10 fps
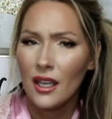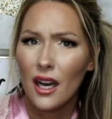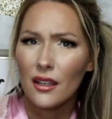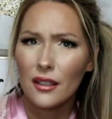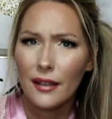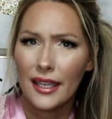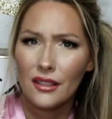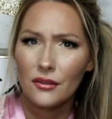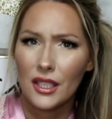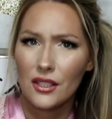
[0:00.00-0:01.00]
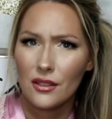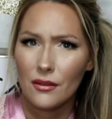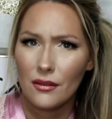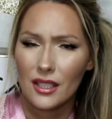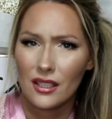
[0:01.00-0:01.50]
I'll go ahead and read you
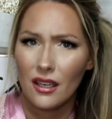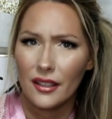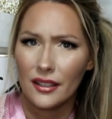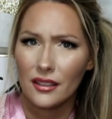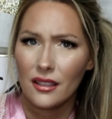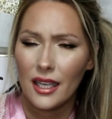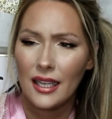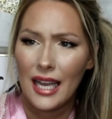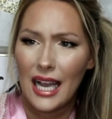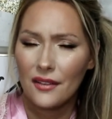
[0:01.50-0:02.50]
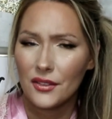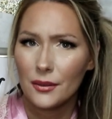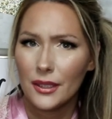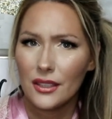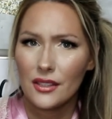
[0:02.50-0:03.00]
this card
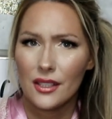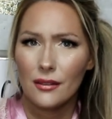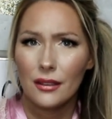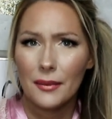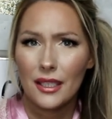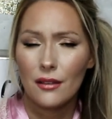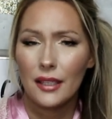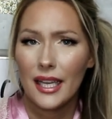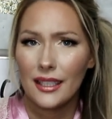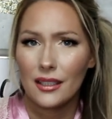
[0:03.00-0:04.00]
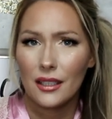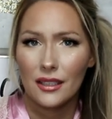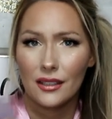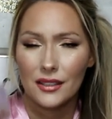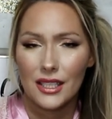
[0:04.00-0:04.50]
afterwards. So let me go ahead and get
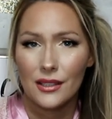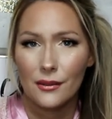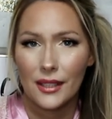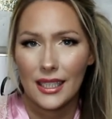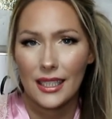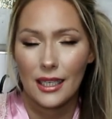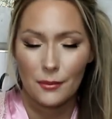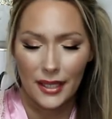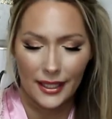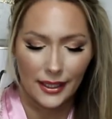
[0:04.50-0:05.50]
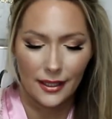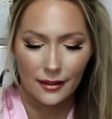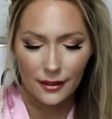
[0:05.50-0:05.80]
on to the unbagging.